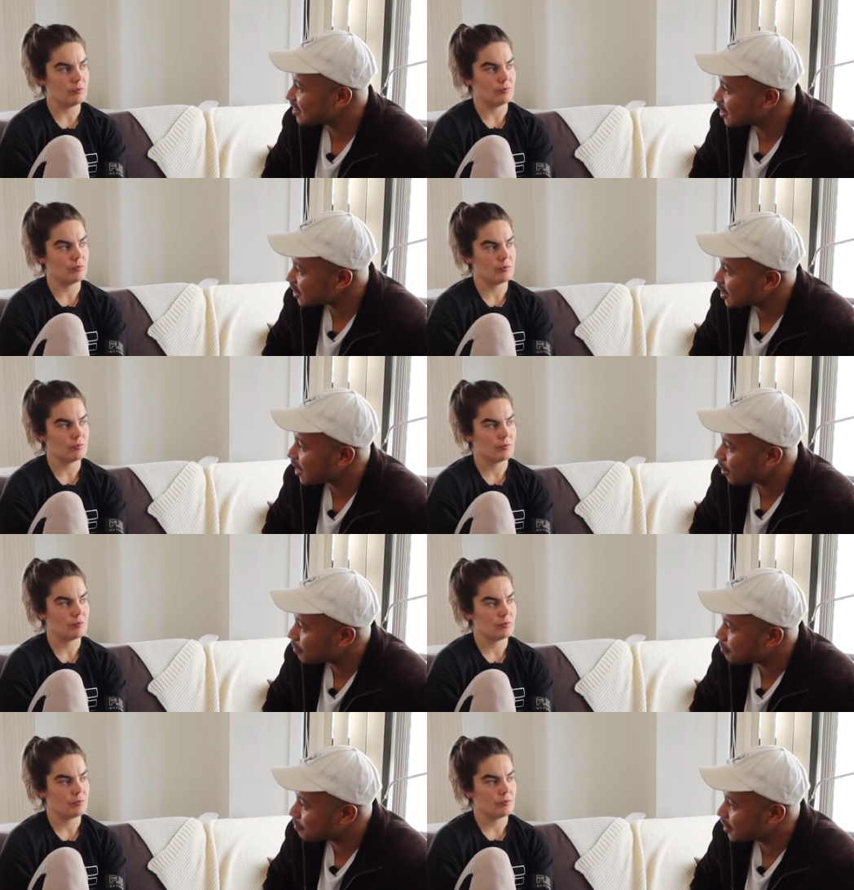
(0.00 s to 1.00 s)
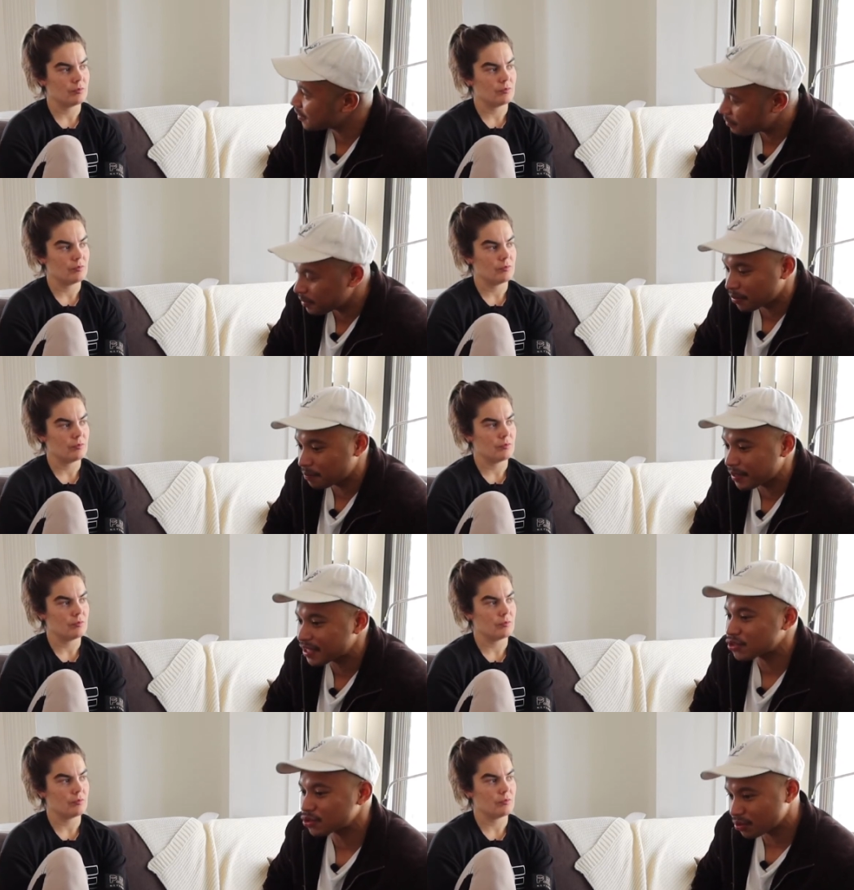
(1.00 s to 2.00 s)
Speaker 1: Mm. It's hmm. just help give people
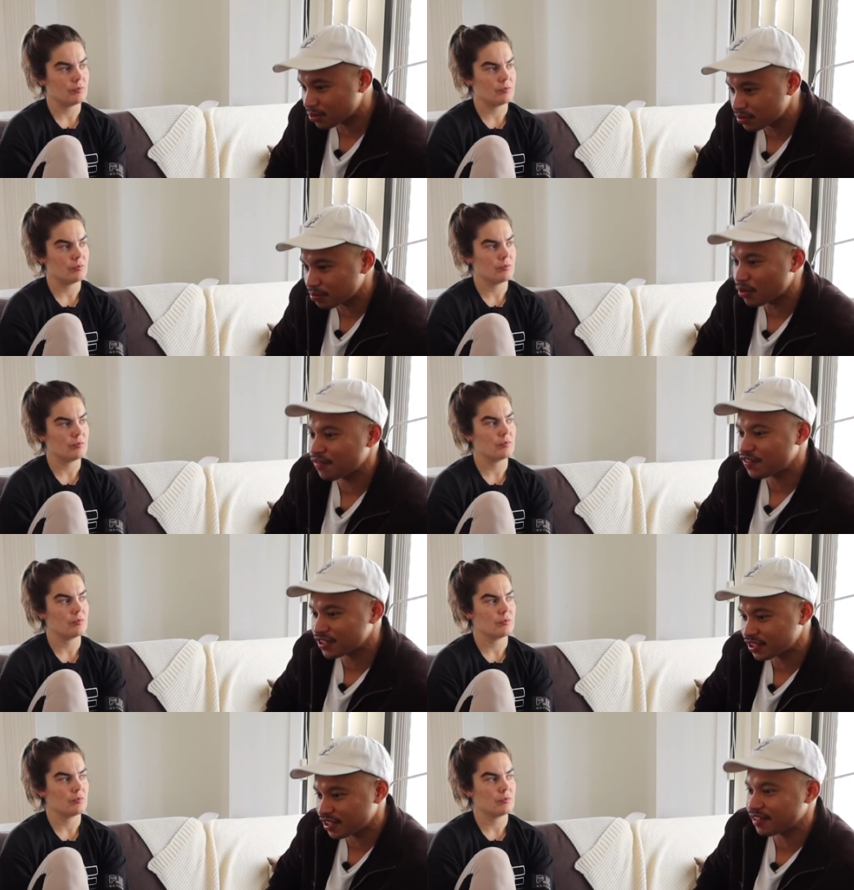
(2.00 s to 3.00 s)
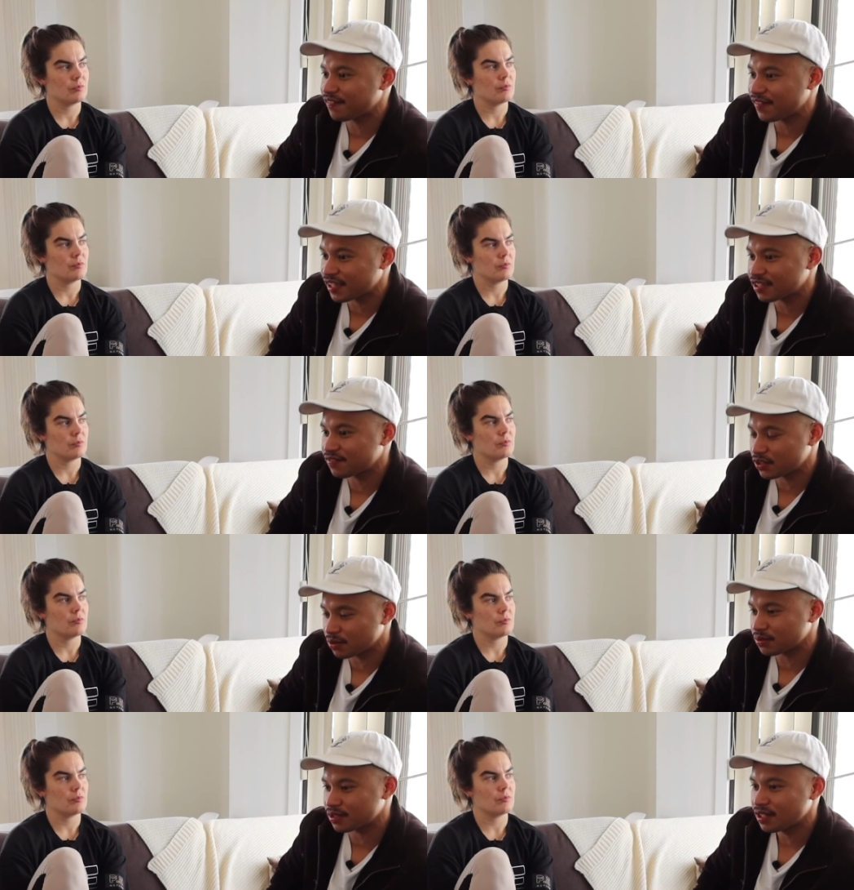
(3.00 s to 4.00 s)
better tools, more efficient and effective
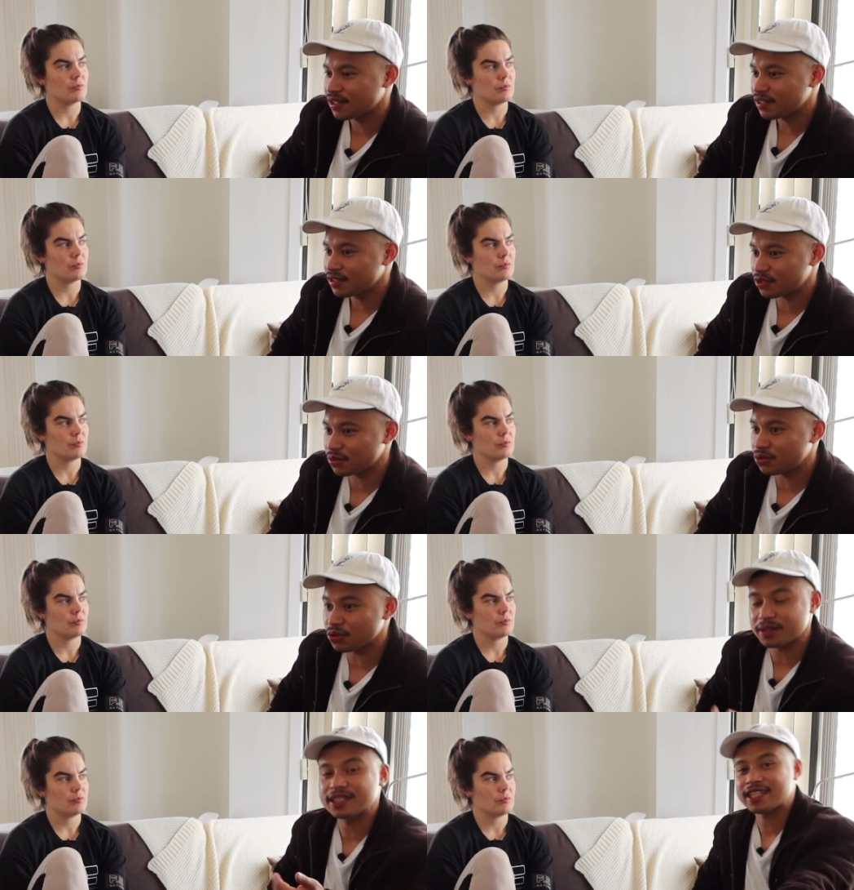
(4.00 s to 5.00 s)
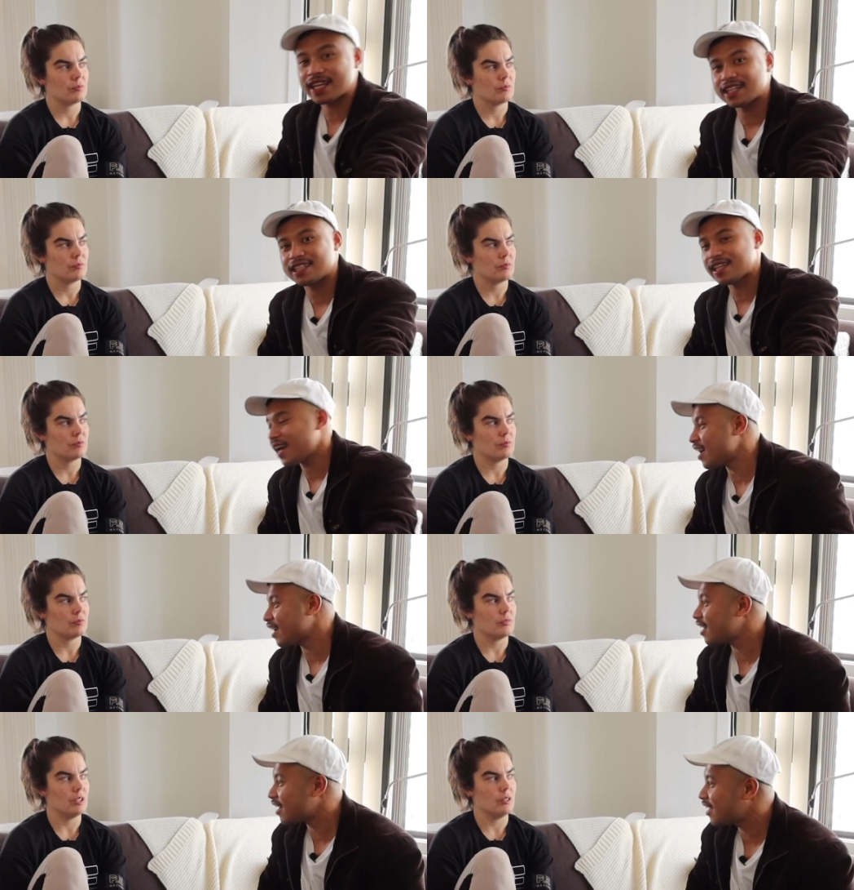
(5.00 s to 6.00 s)
tools to do exactly that.
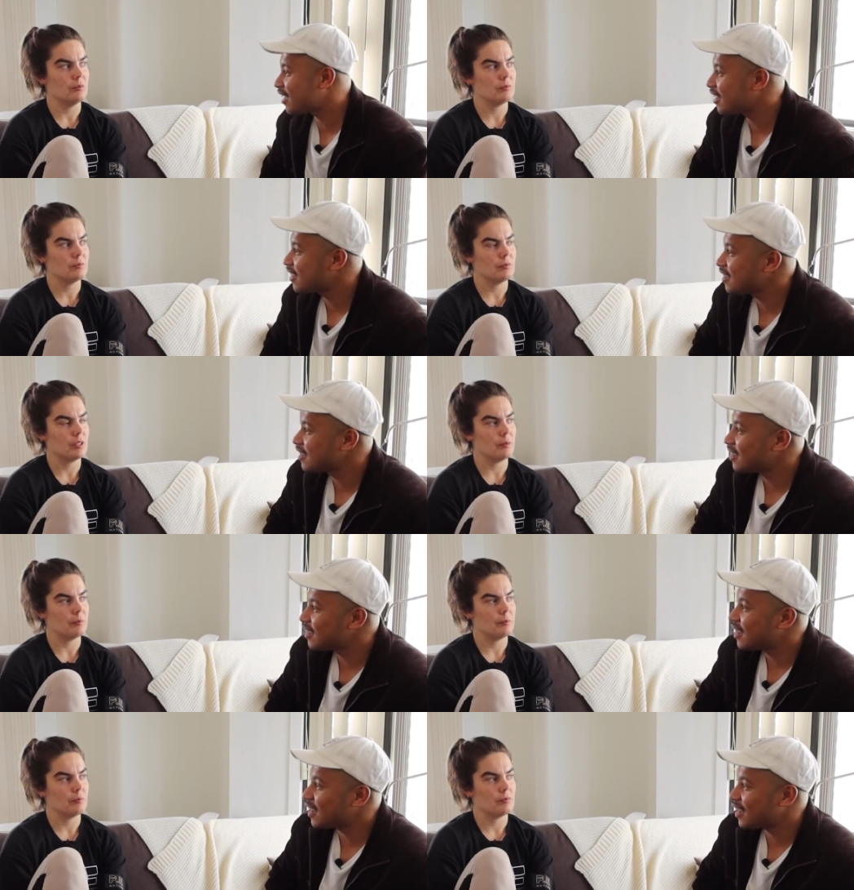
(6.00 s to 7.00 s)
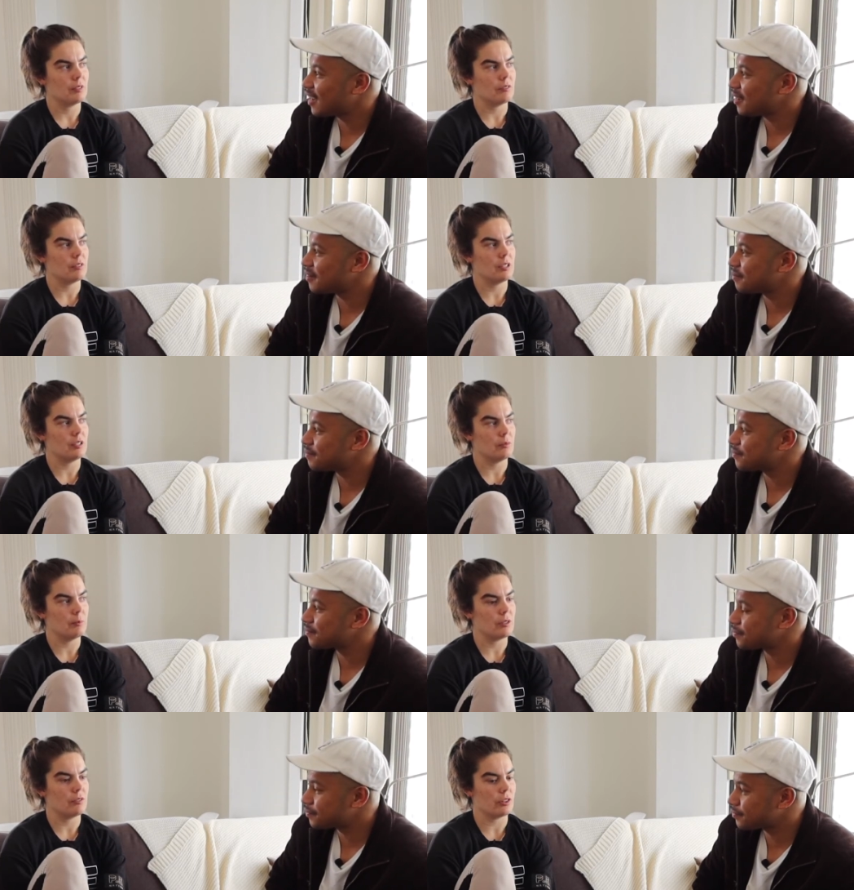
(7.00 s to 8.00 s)
Speaker 2: Yeah, yeah. Um, Definitely
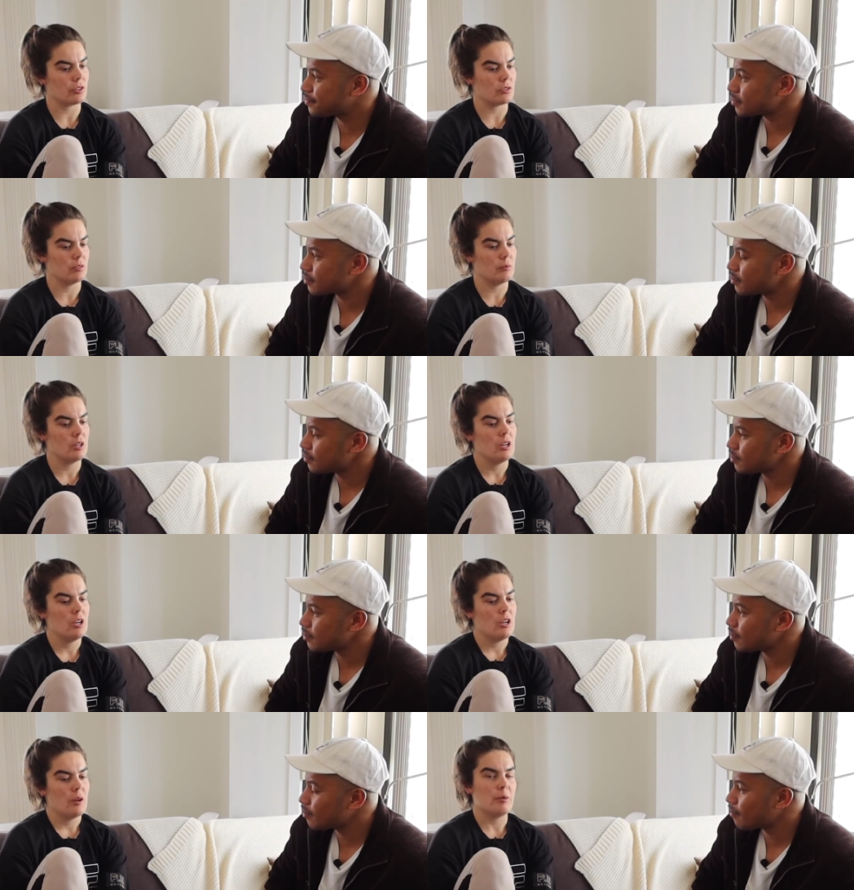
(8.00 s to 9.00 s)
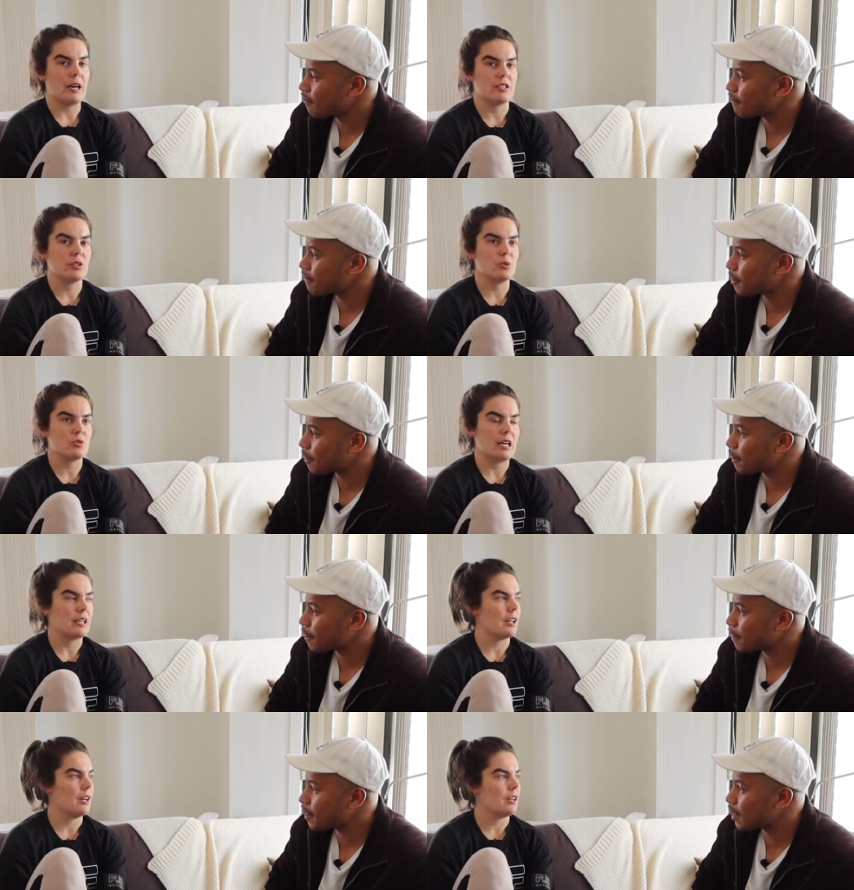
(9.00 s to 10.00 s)
big focus on practical
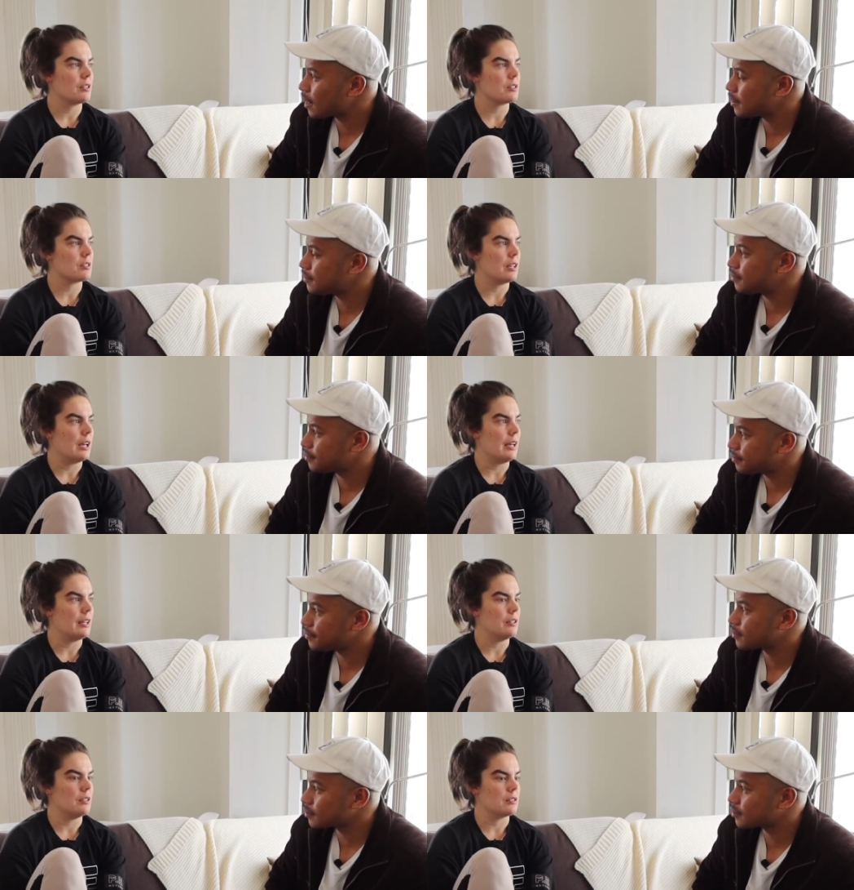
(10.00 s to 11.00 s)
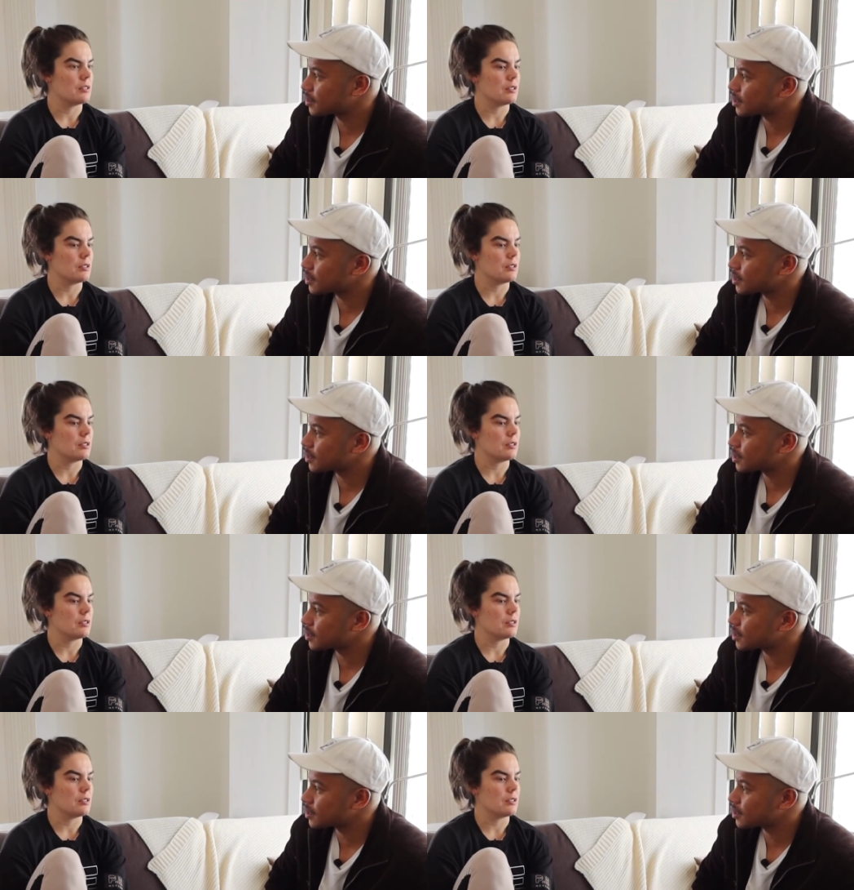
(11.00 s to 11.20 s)
takeouts and,